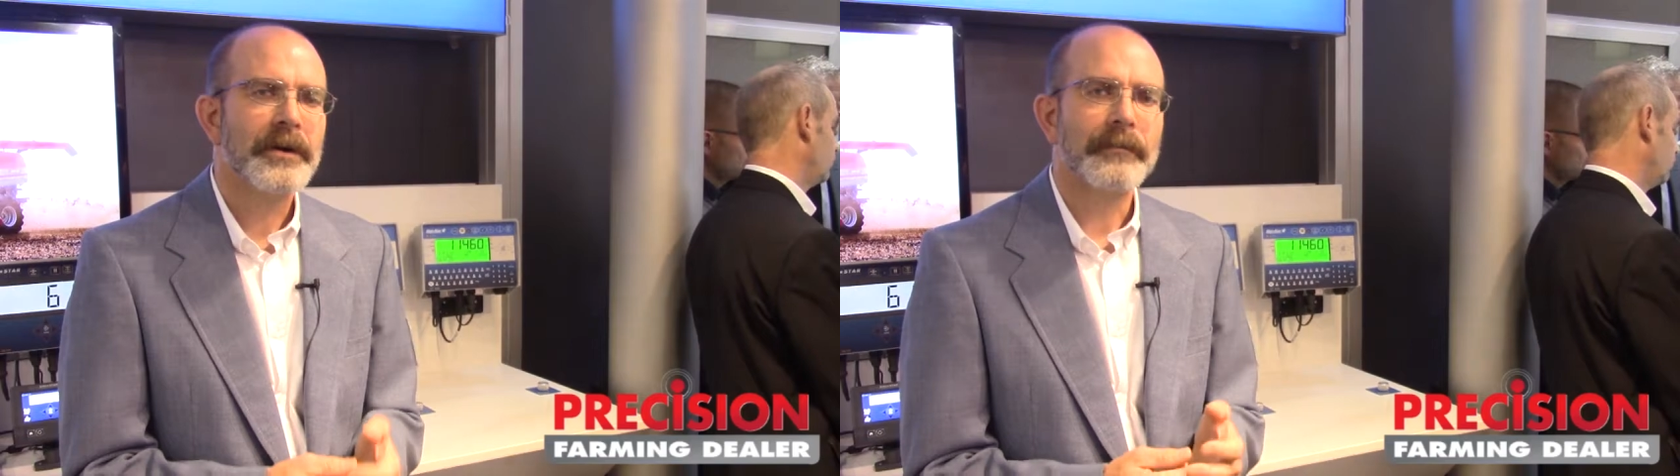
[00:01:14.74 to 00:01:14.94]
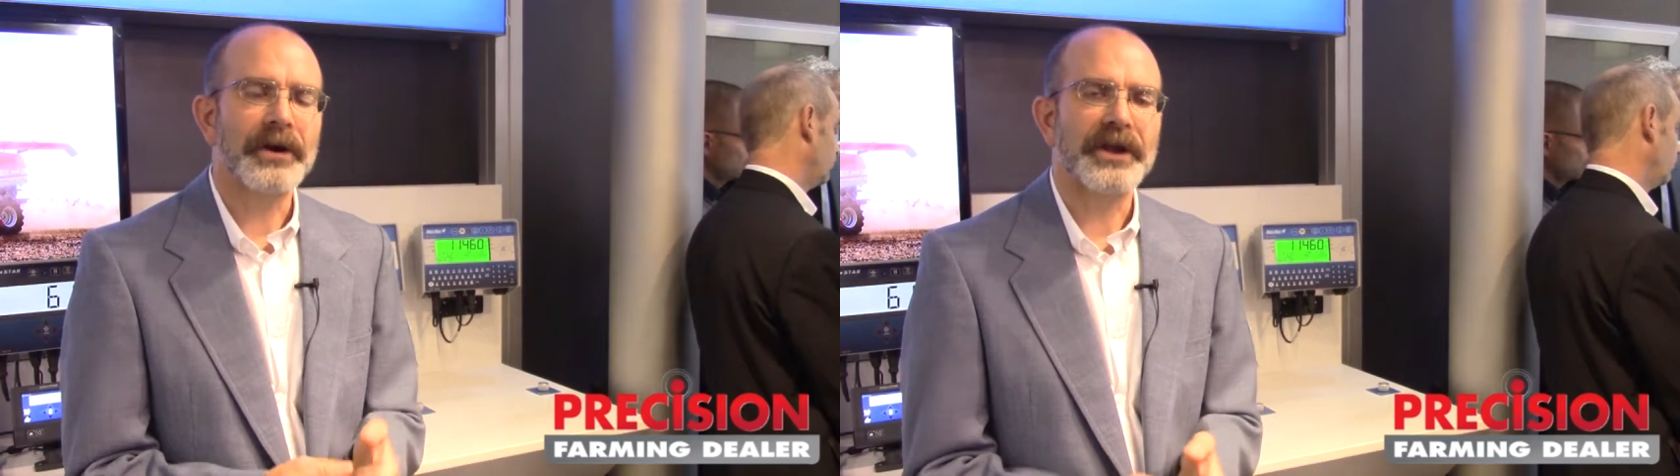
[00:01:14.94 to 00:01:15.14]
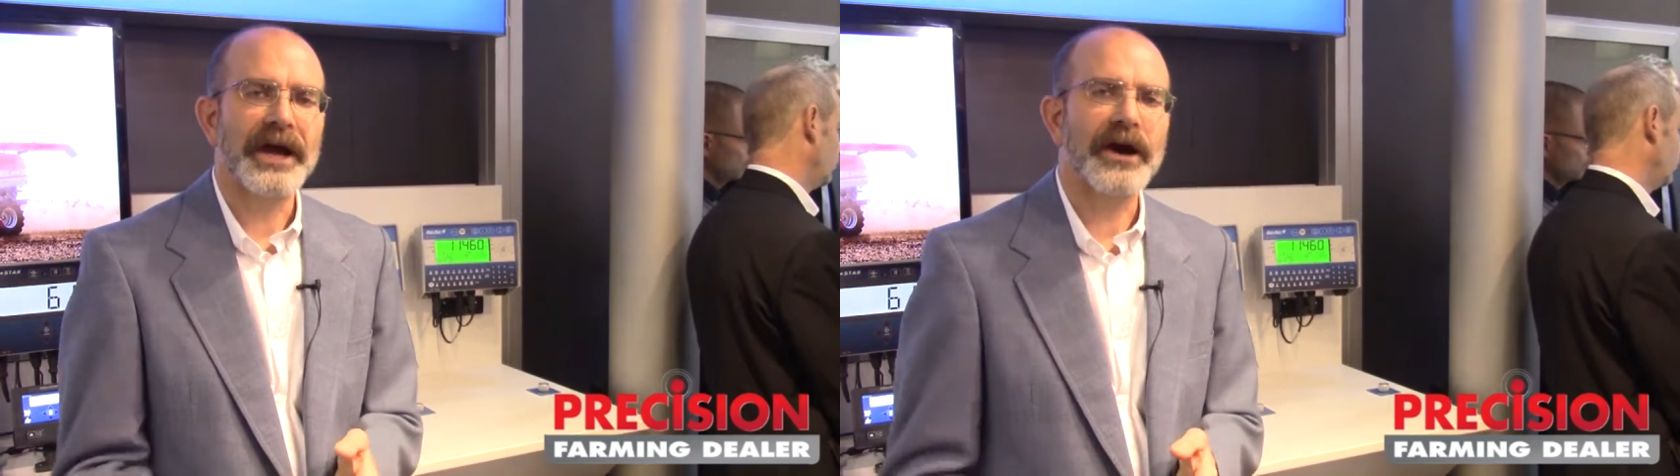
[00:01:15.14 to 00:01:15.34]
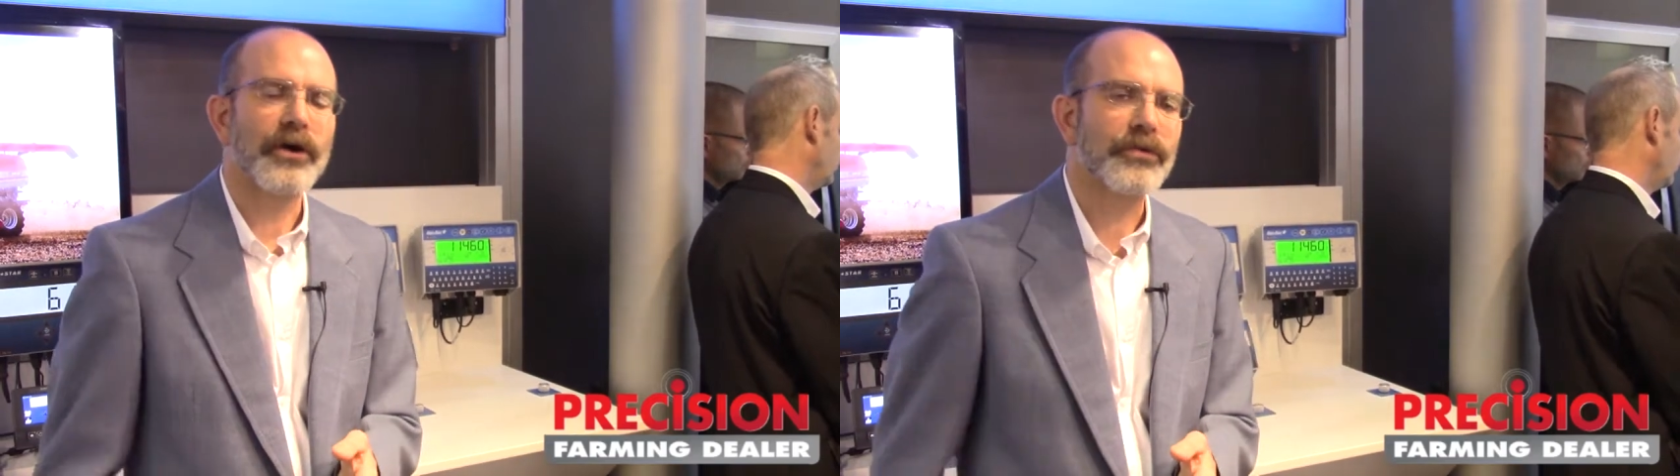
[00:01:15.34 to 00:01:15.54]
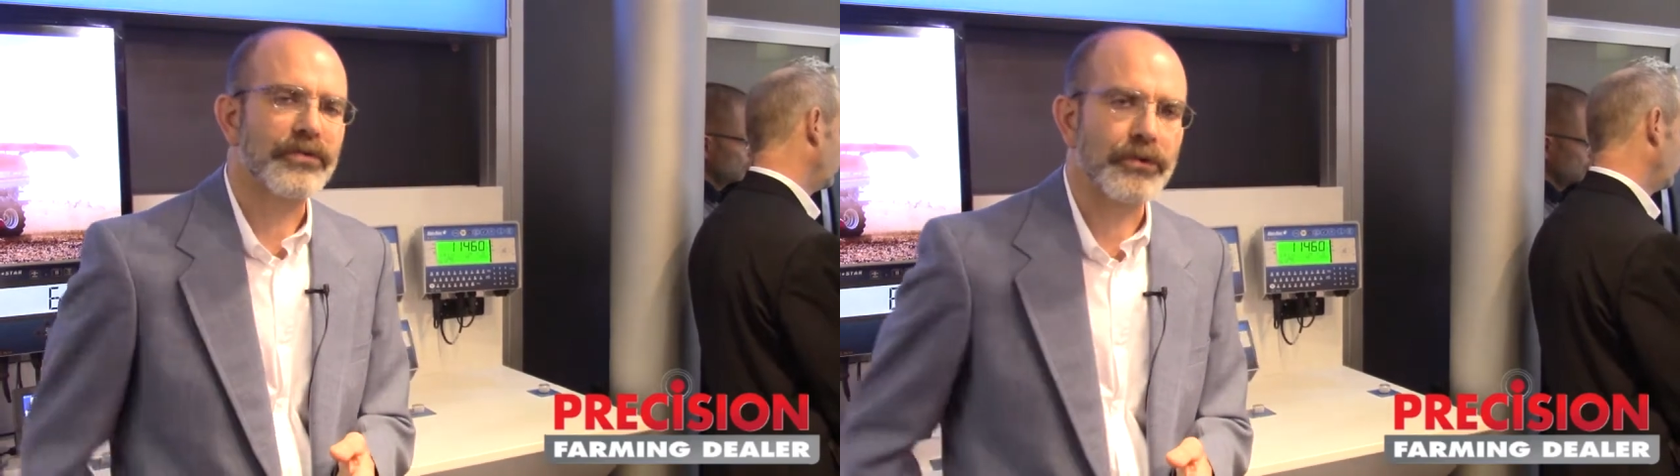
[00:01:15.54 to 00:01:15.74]
but
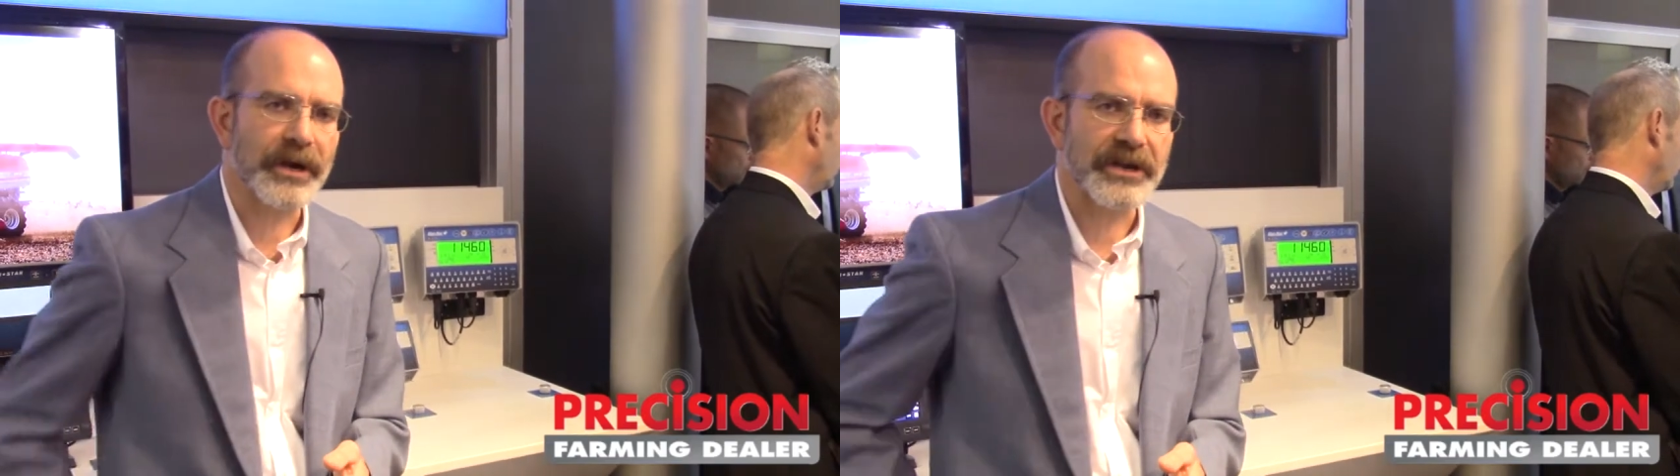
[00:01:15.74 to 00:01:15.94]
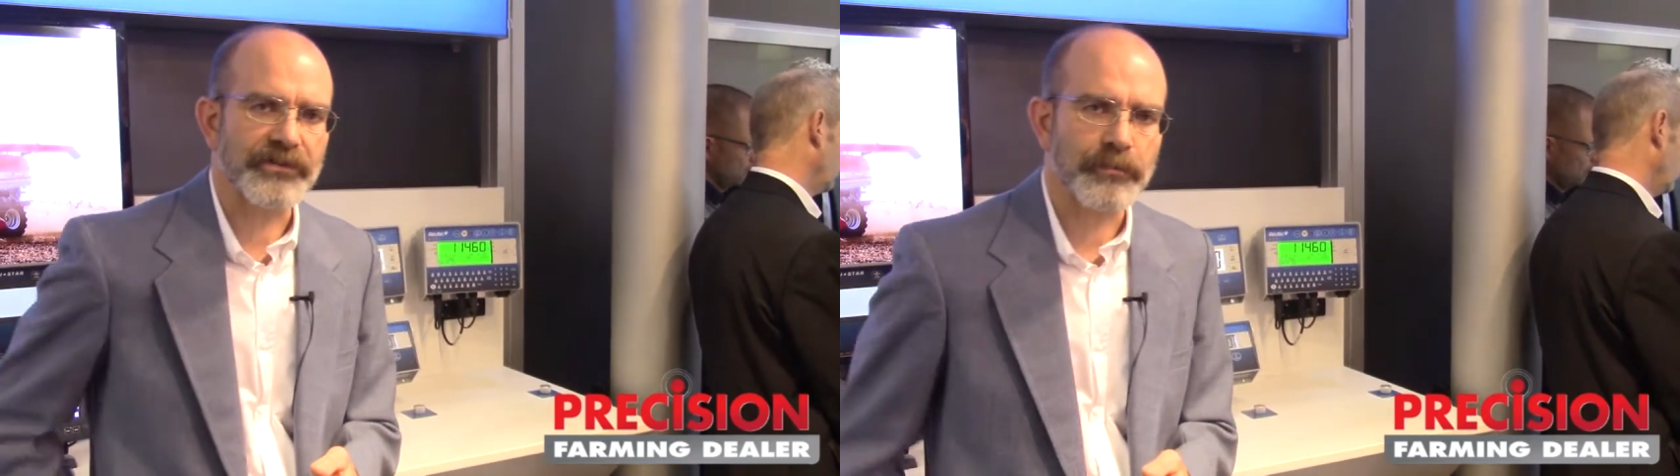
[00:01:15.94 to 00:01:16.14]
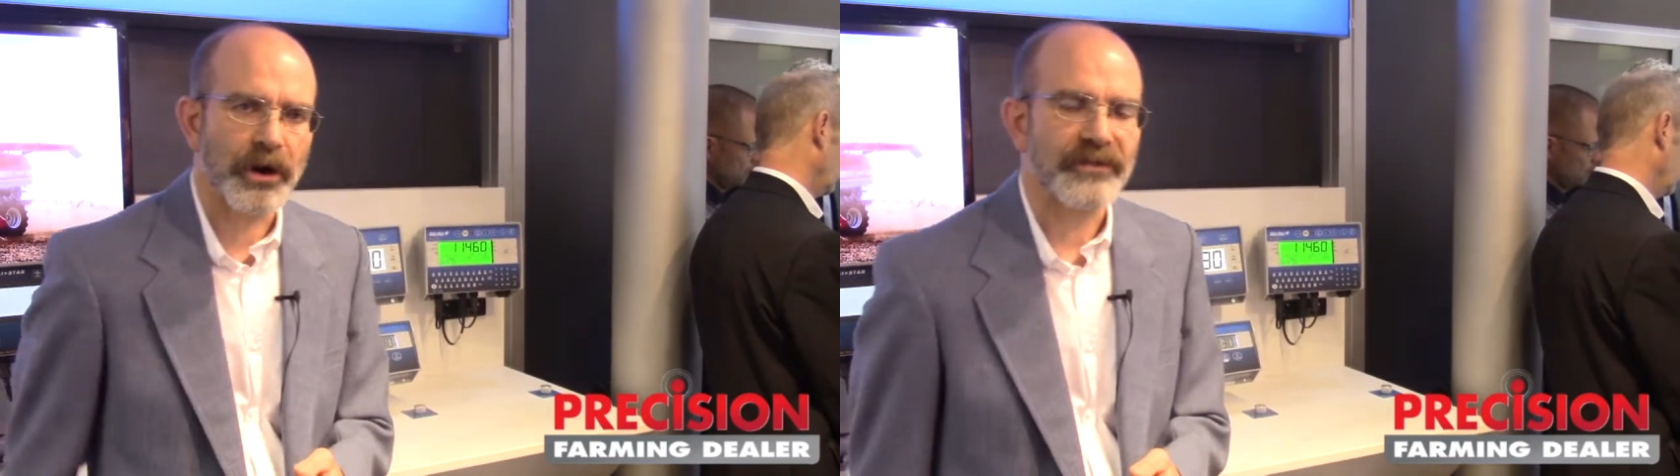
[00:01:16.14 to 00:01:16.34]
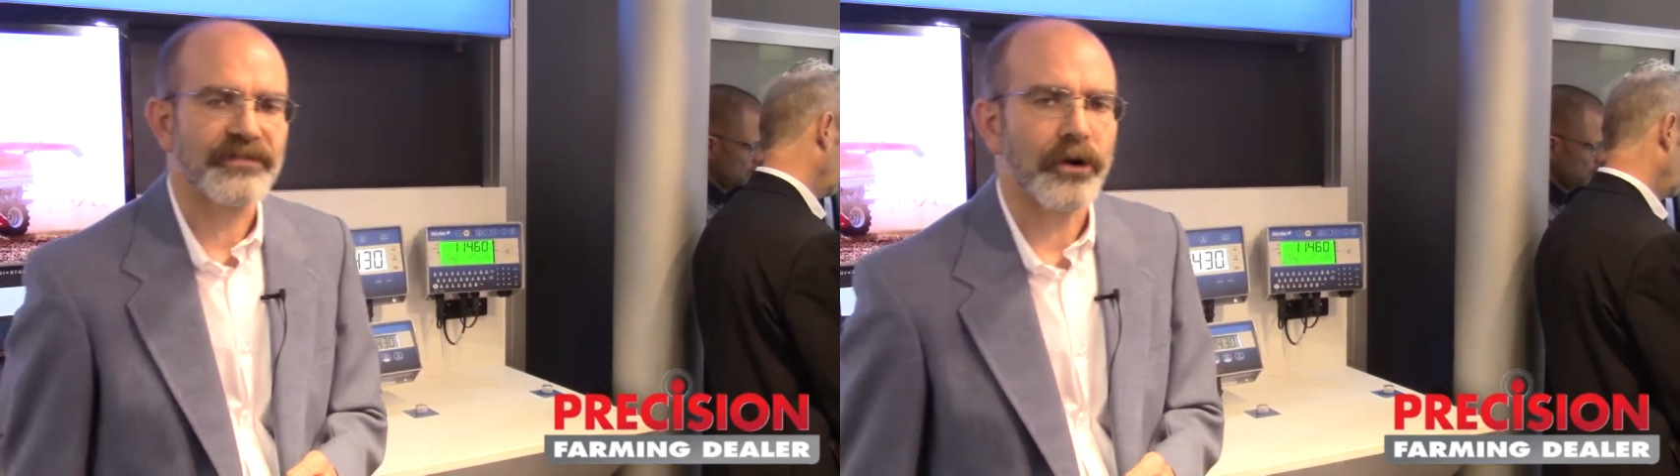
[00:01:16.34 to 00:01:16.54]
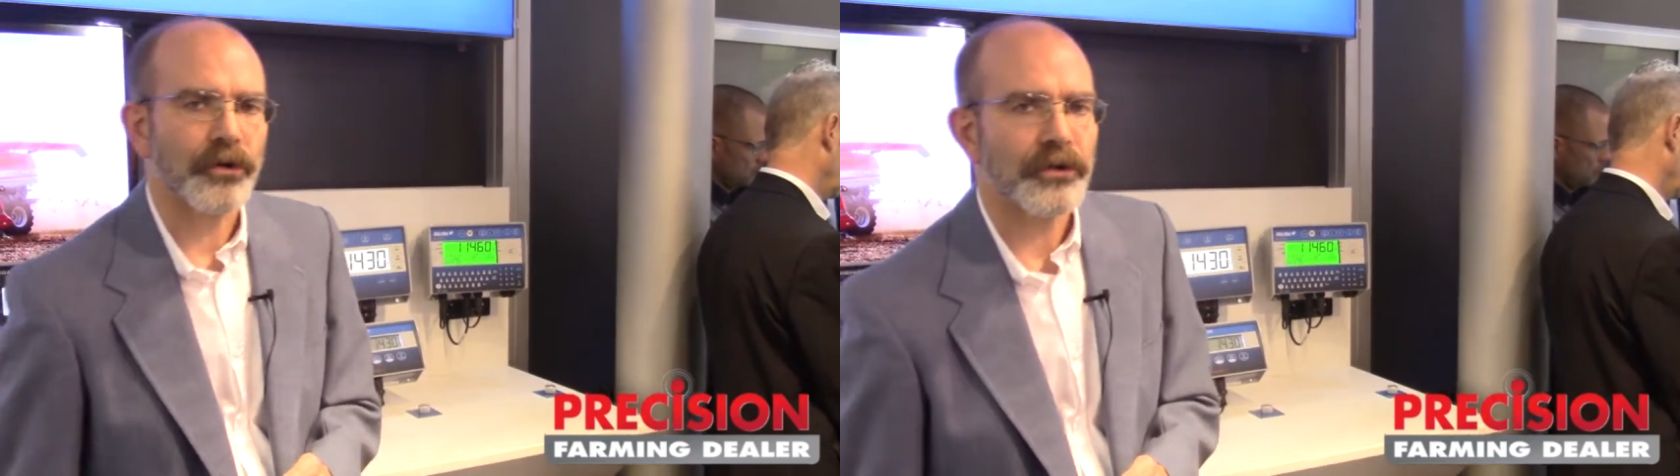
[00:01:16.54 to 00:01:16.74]
now through any
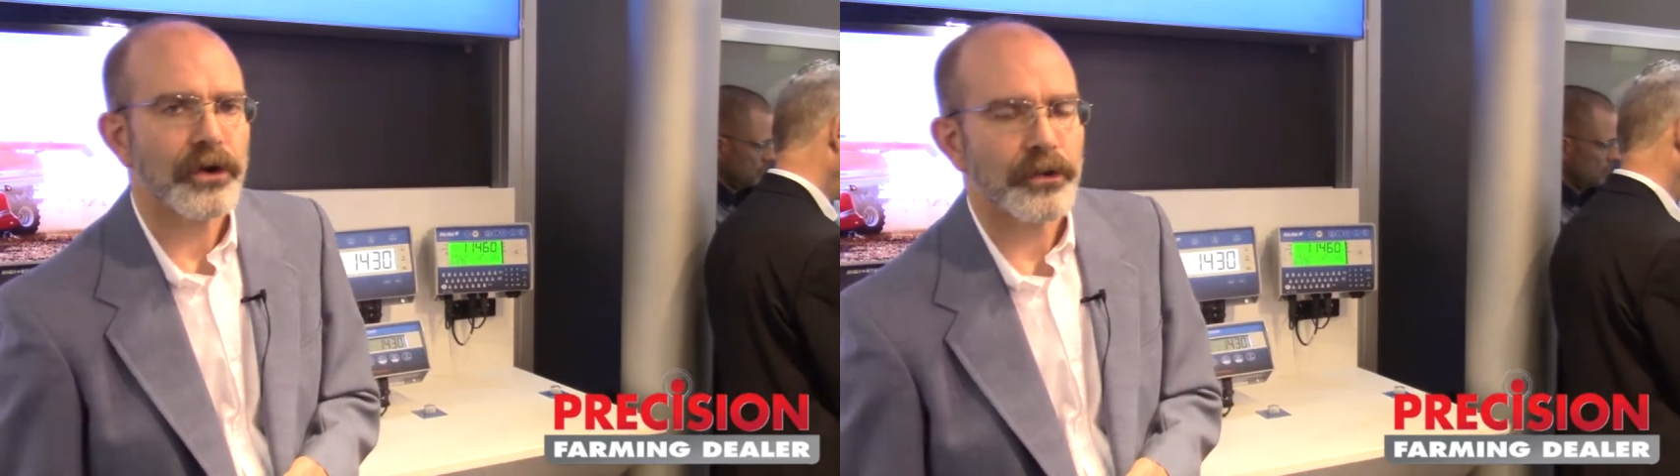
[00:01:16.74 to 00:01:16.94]
smartphone,